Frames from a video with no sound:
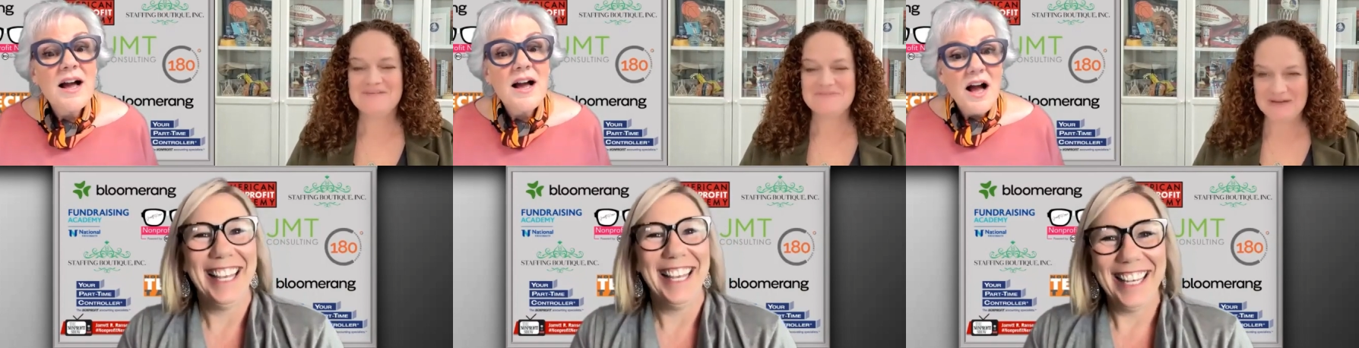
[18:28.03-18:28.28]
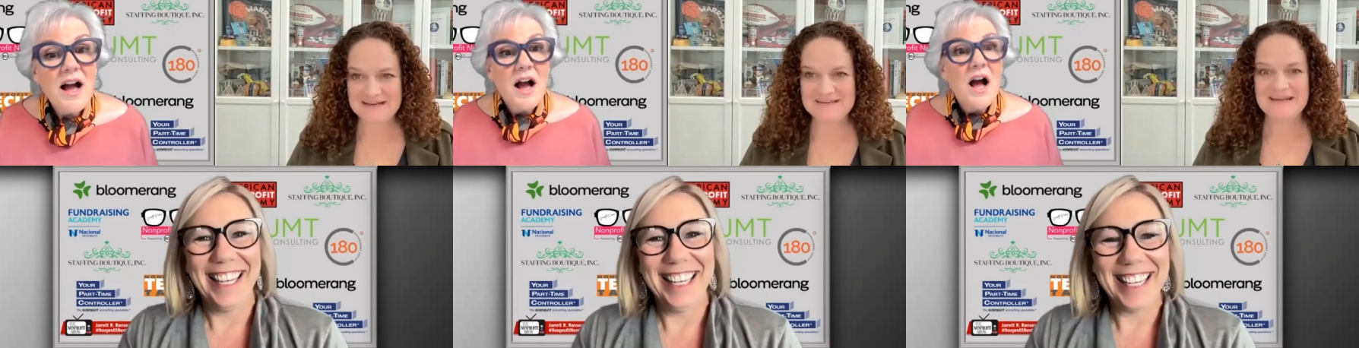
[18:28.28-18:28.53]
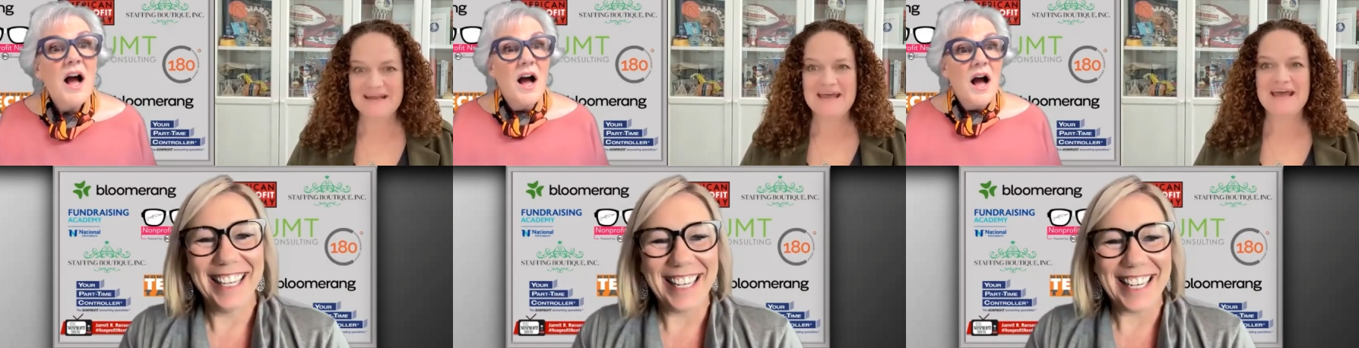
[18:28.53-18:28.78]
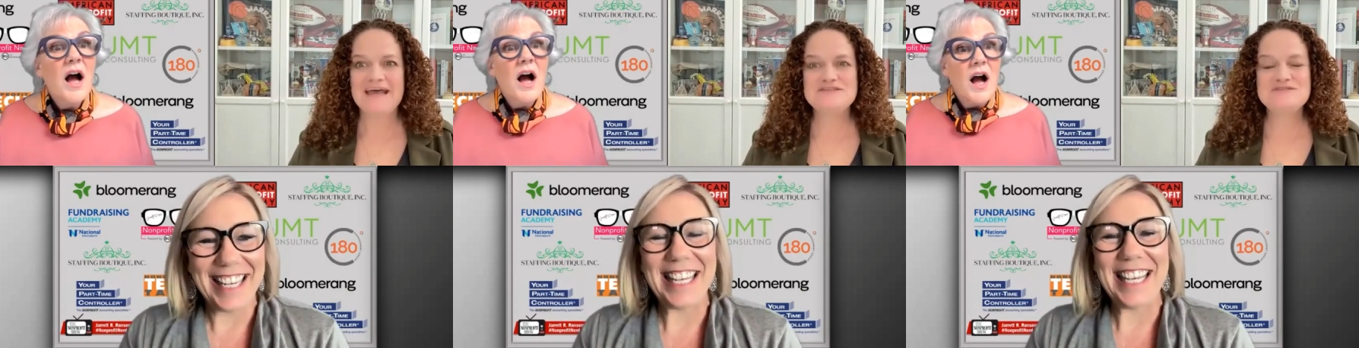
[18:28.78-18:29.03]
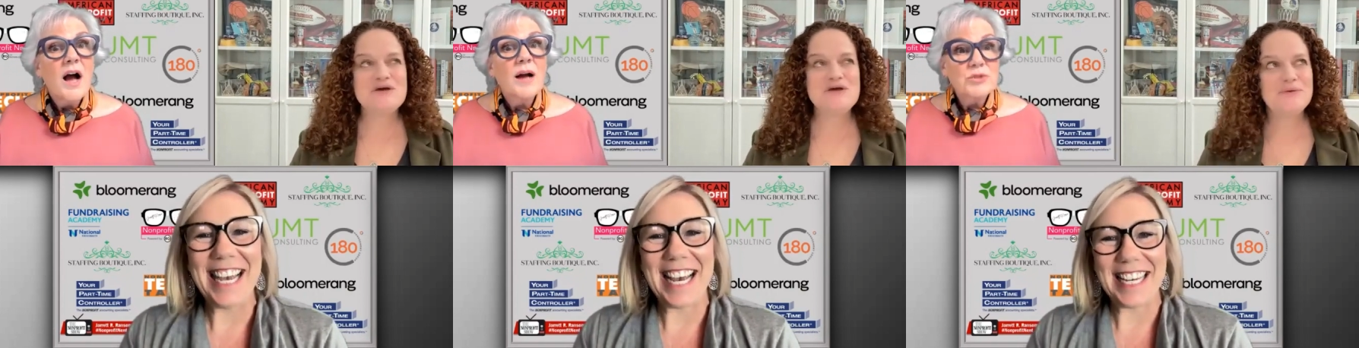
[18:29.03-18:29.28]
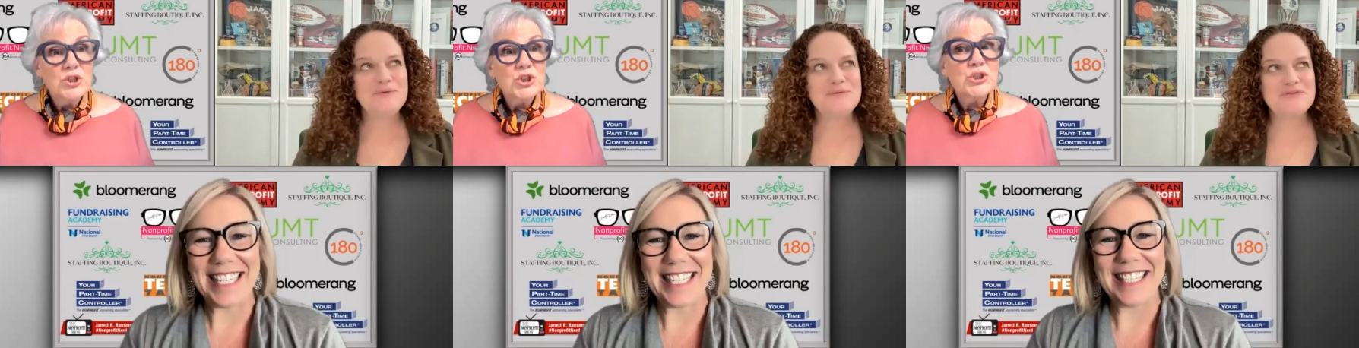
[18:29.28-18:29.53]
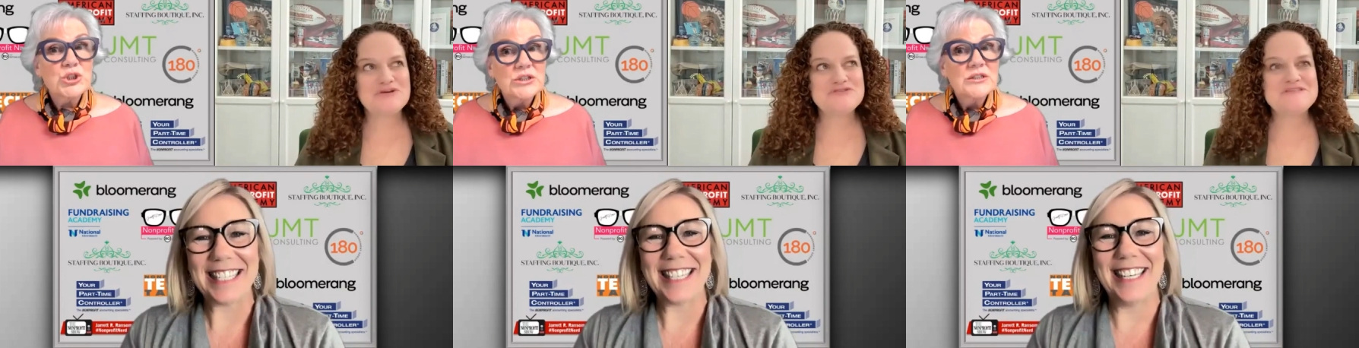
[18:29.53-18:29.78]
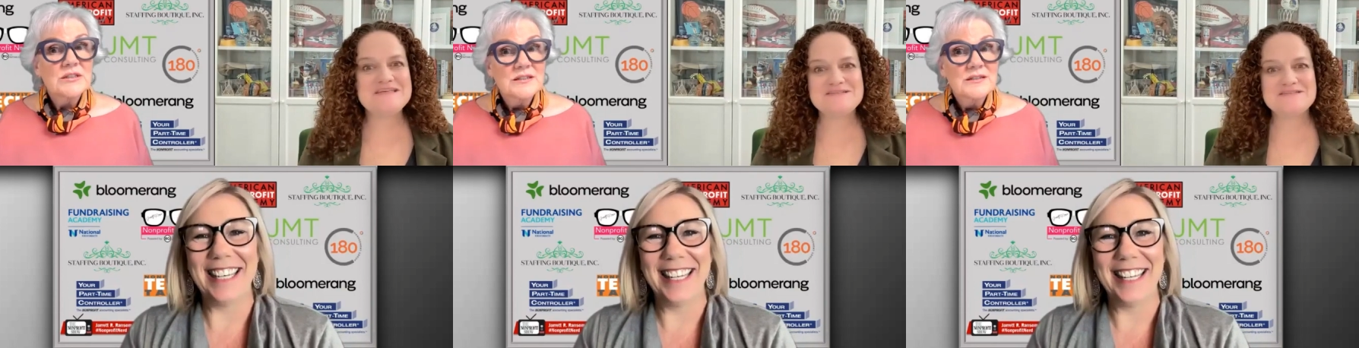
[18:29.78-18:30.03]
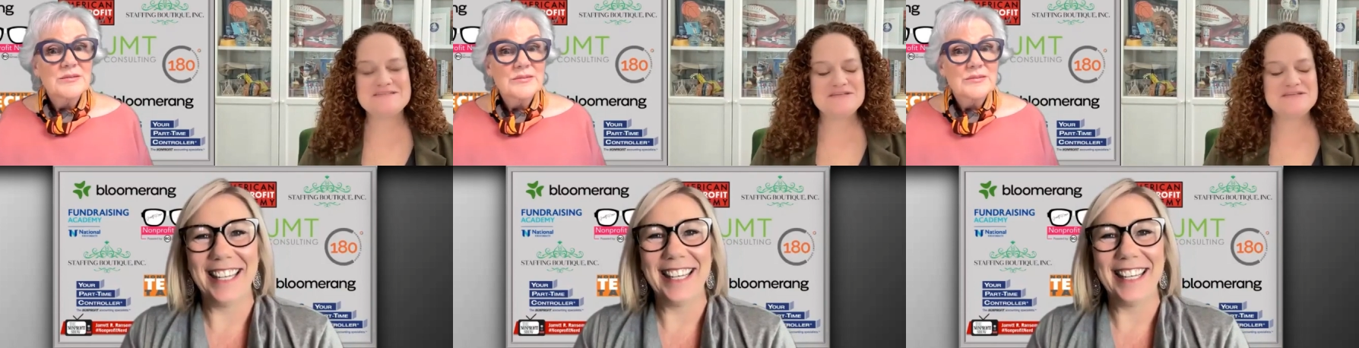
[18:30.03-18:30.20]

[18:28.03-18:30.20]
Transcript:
Speaker 1: right? And so yes. this,